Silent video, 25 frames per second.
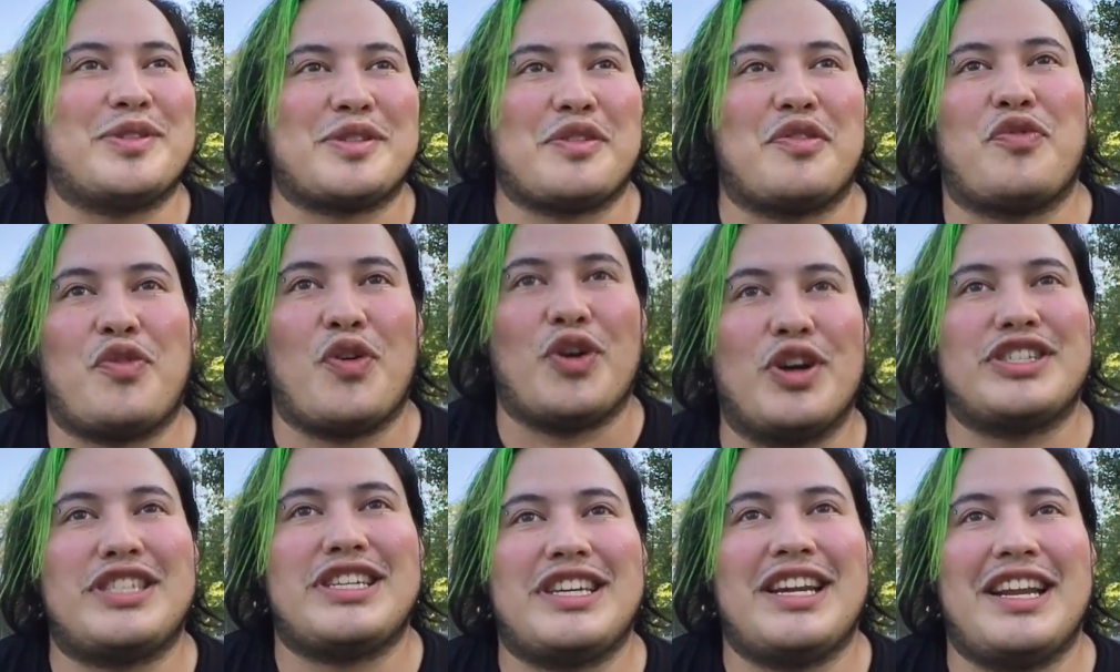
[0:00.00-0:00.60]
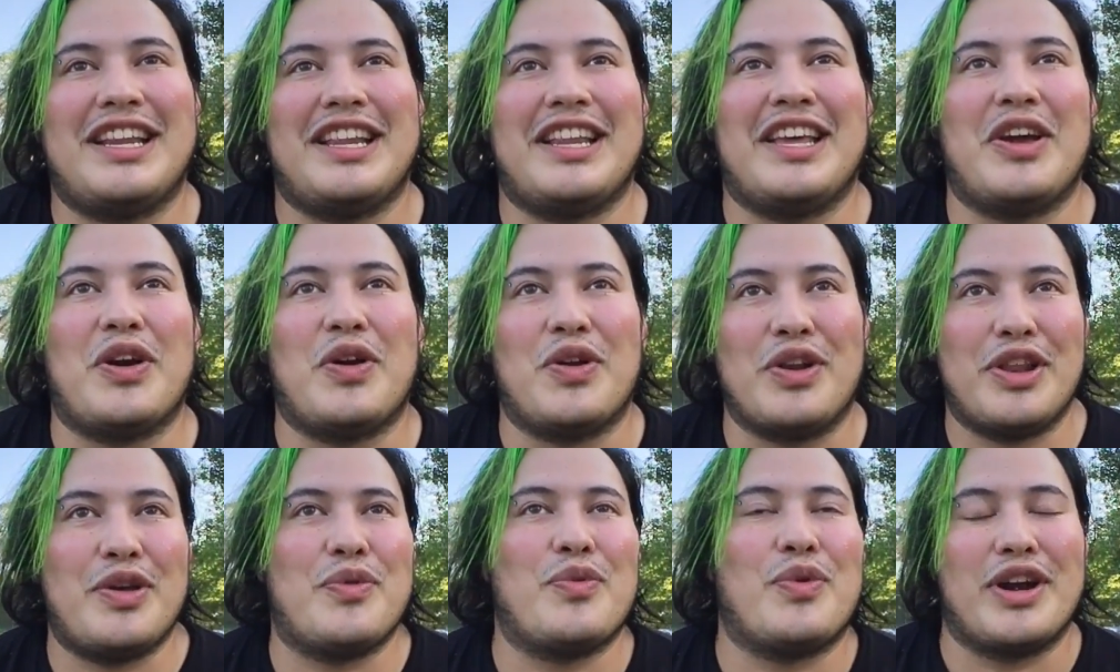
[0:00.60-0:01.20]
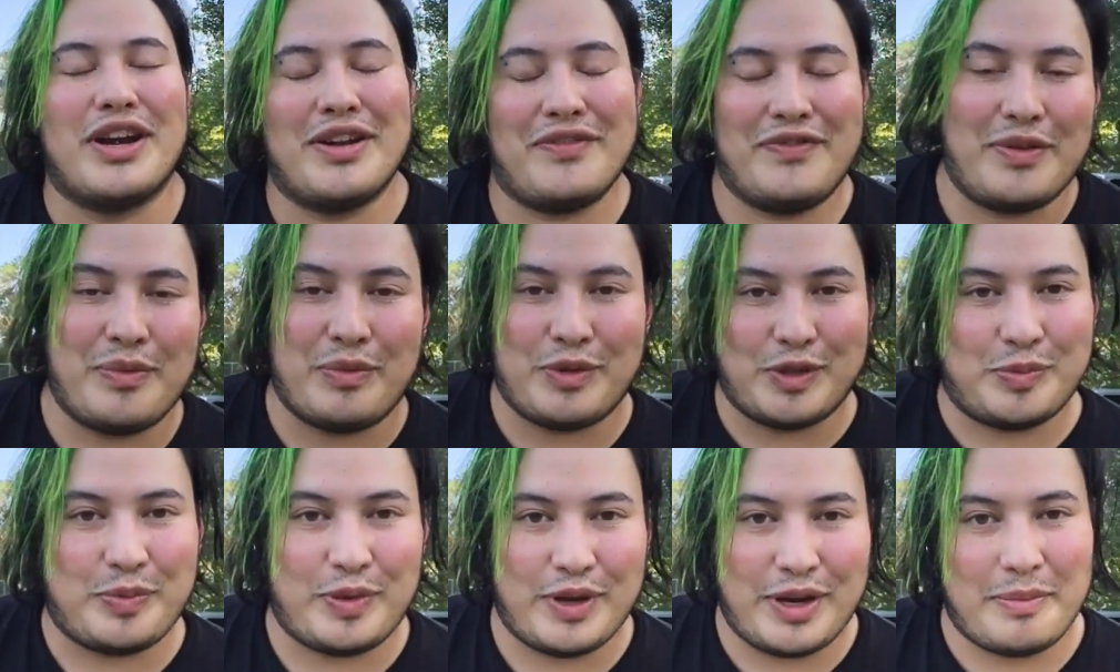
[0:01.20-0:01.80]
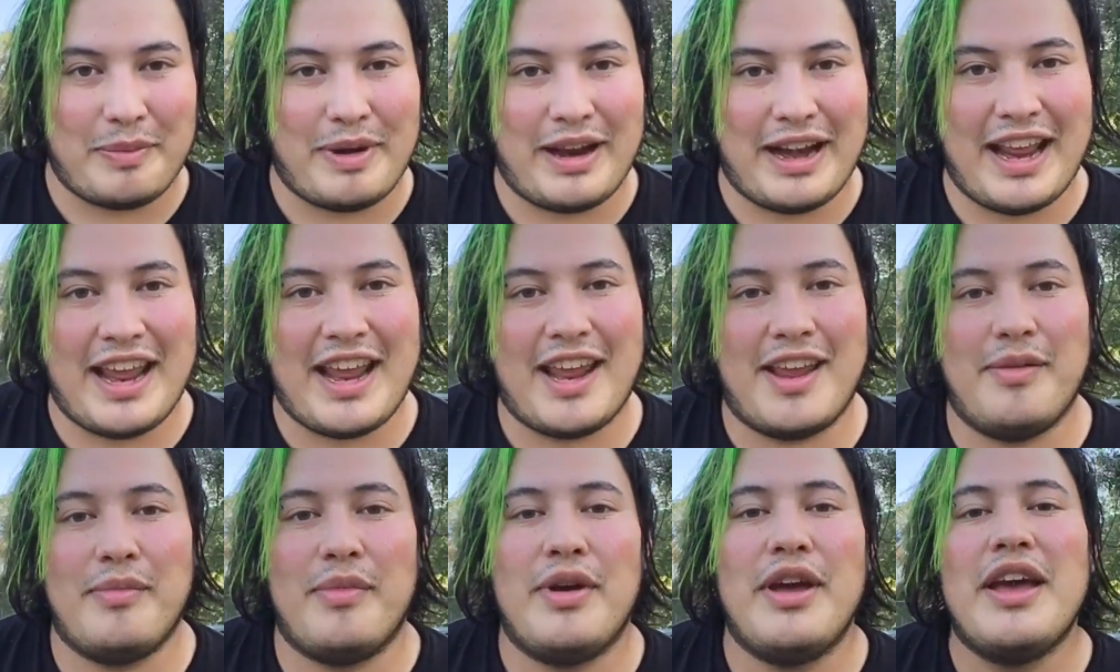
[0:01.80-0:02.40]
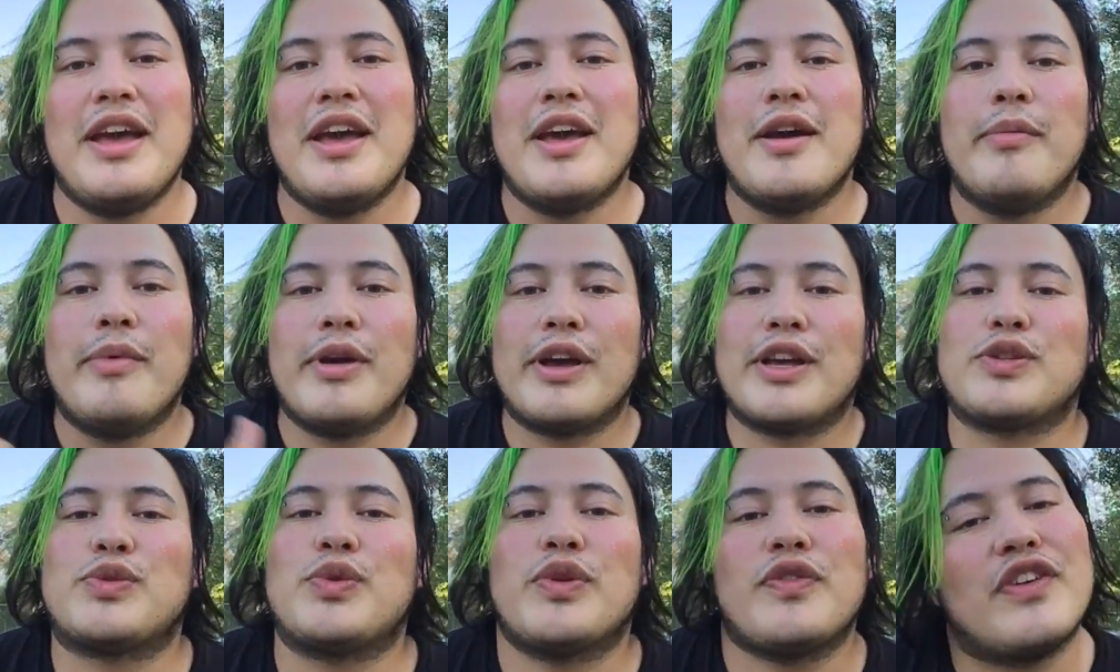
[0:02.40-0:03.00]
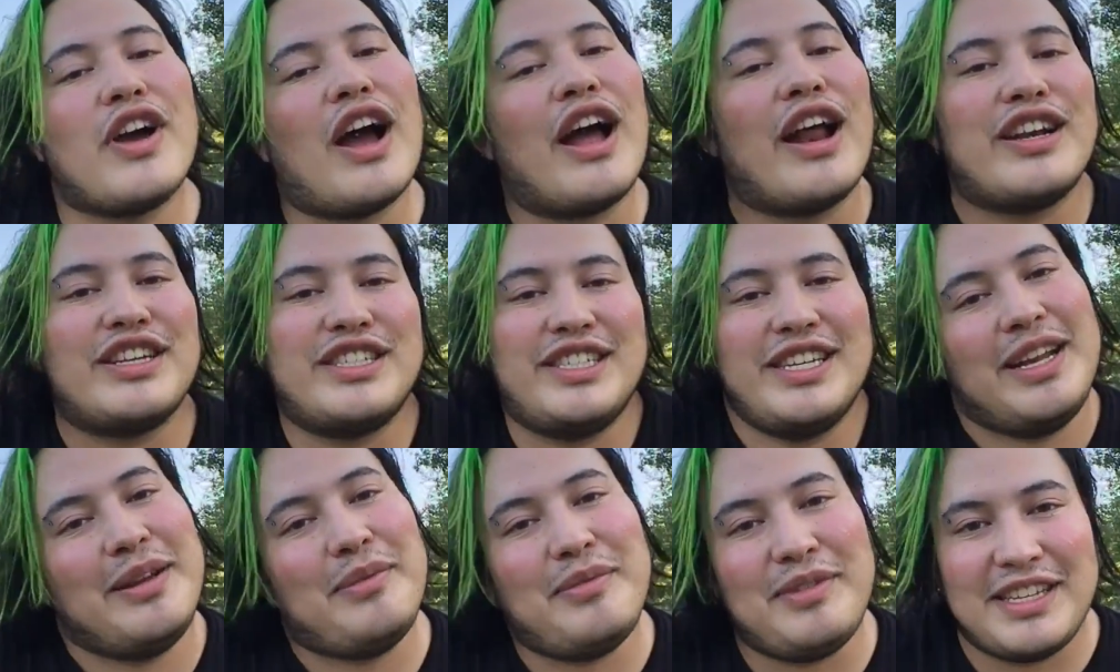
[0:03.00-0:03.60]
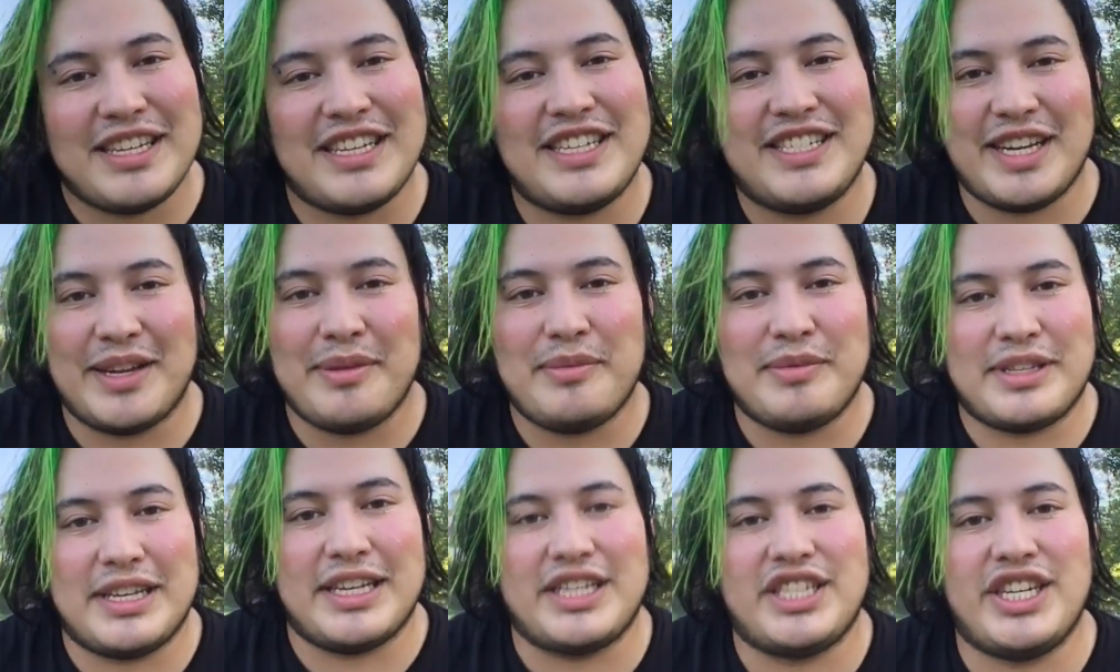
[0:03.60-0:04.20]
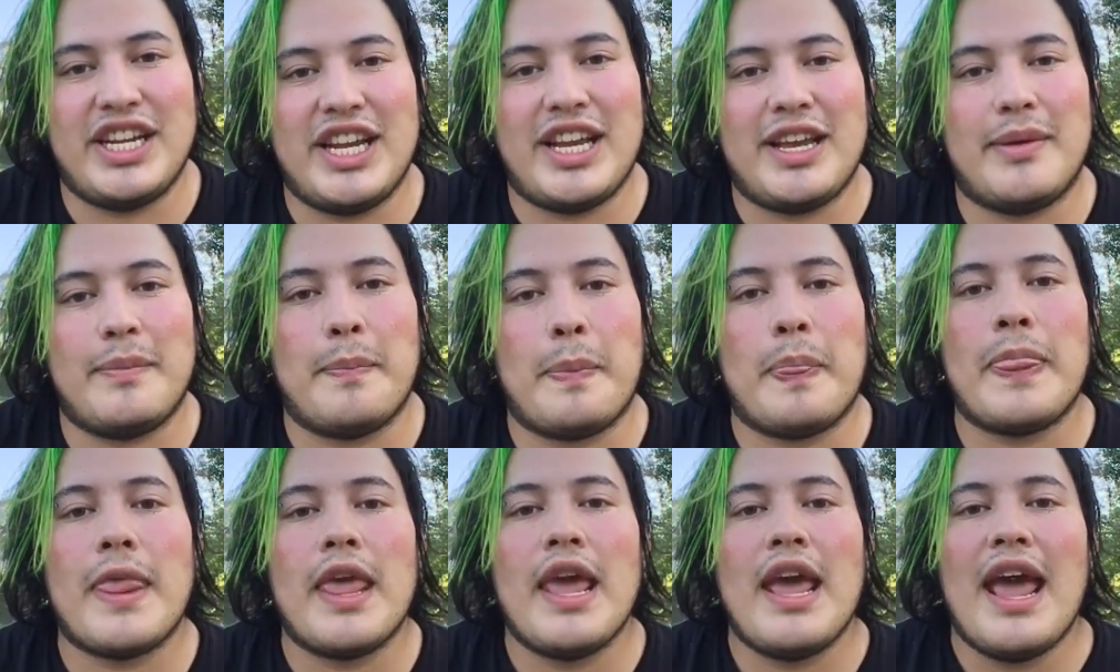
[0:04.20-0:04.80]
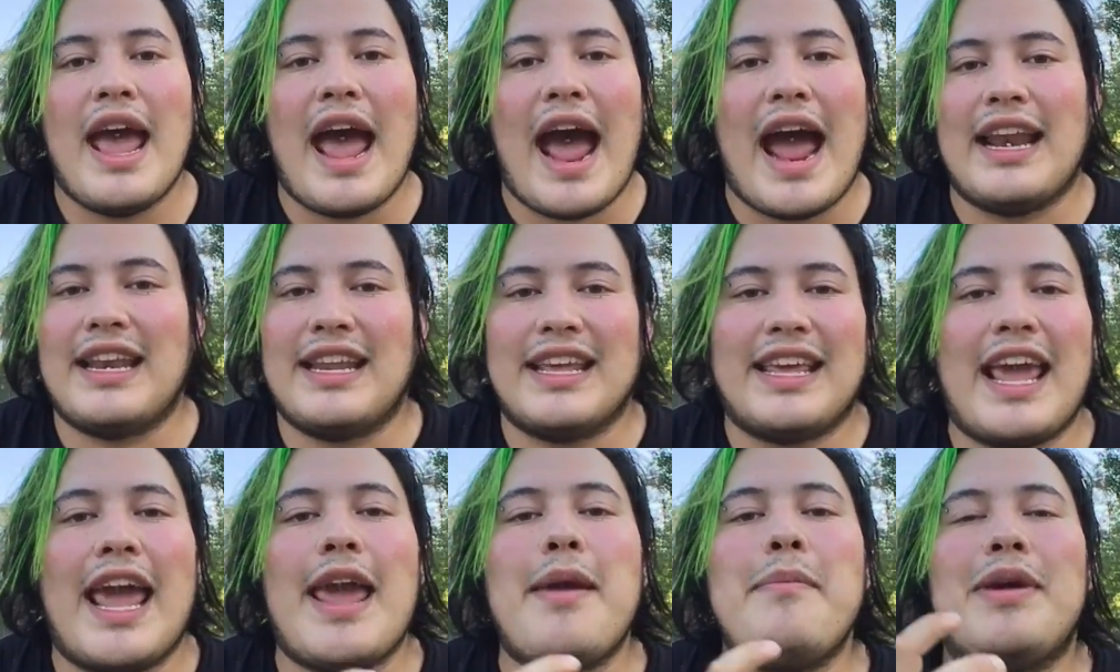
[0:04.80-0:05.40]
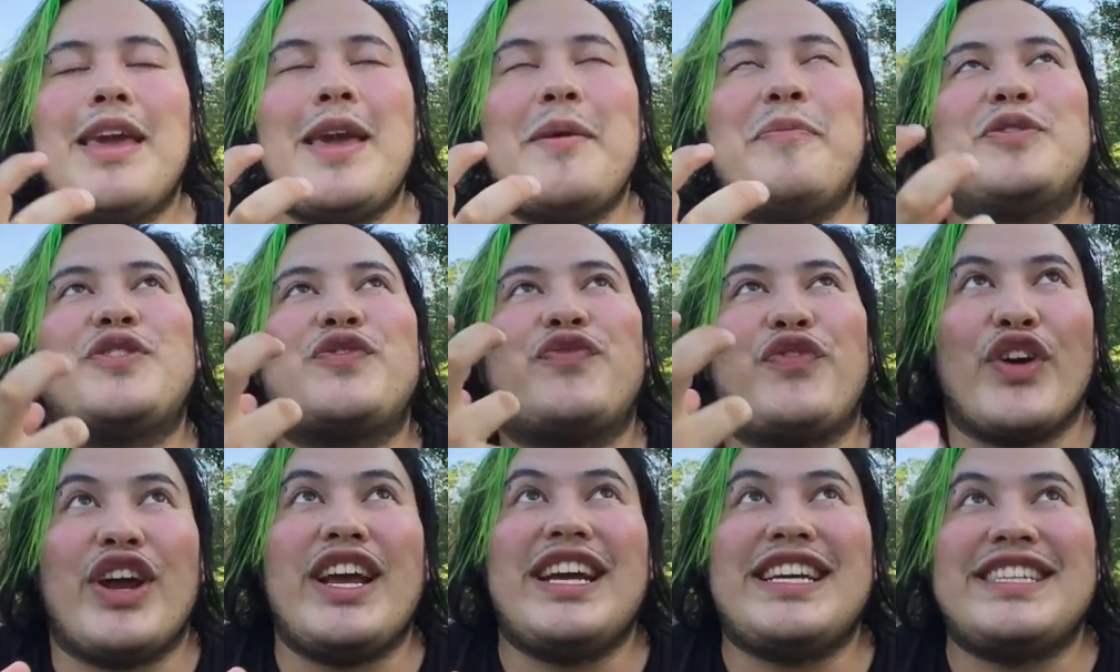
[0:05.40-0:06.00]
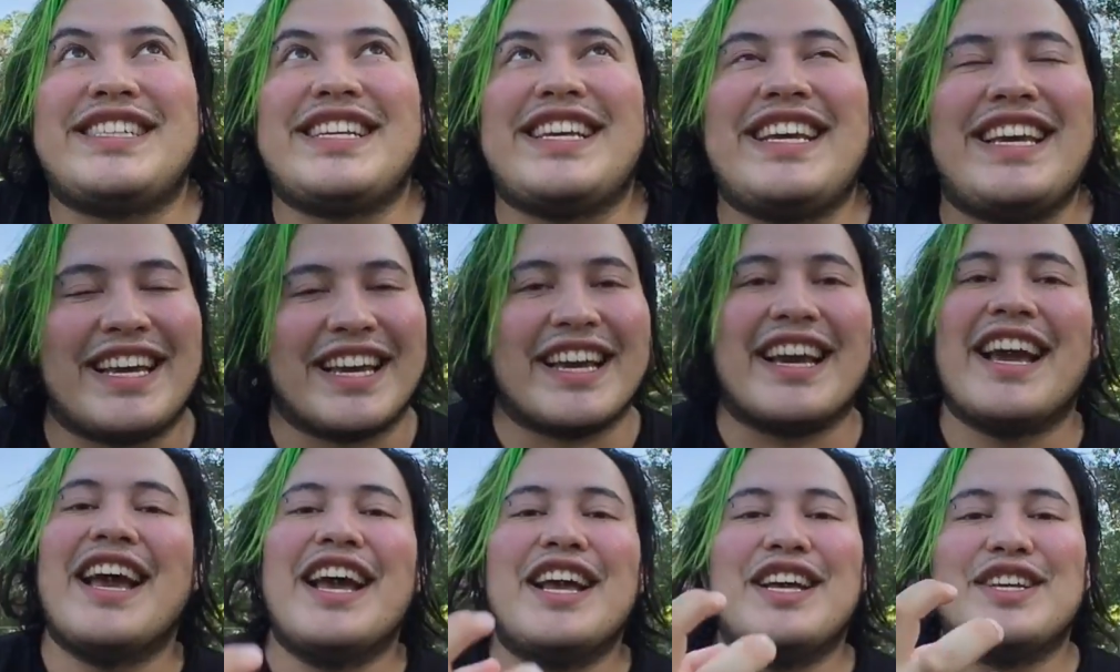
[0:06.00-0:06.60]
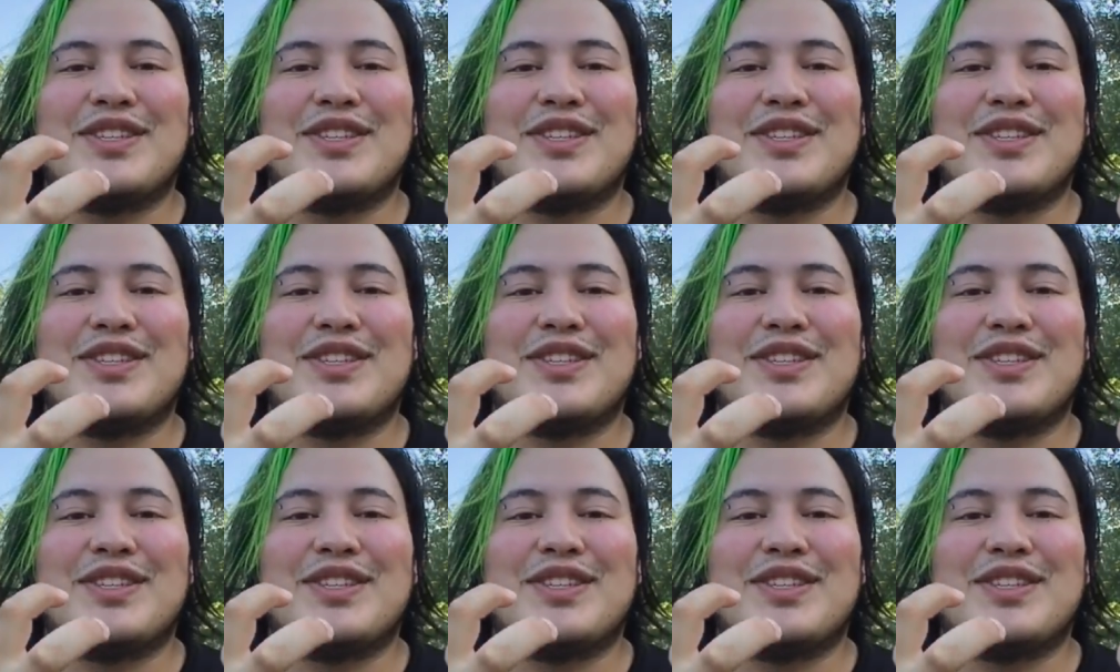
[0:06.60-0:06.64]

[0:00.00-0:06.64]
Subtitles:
Unfortunately, only one of them was put in my name because we've gone gym to gym to gym and the game keeps freezing.